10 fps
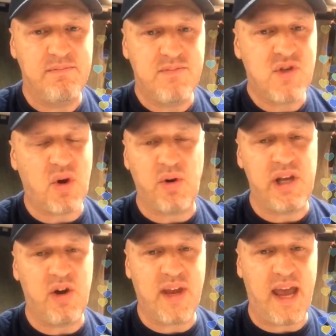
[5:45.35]
It's
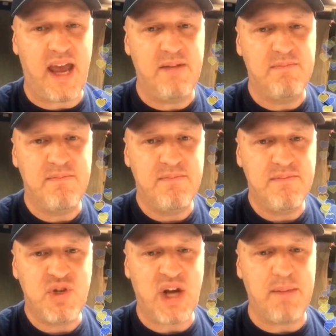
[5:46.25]
totally okay.
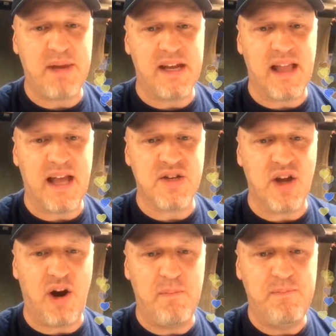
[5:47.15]
Chime in. Let us know.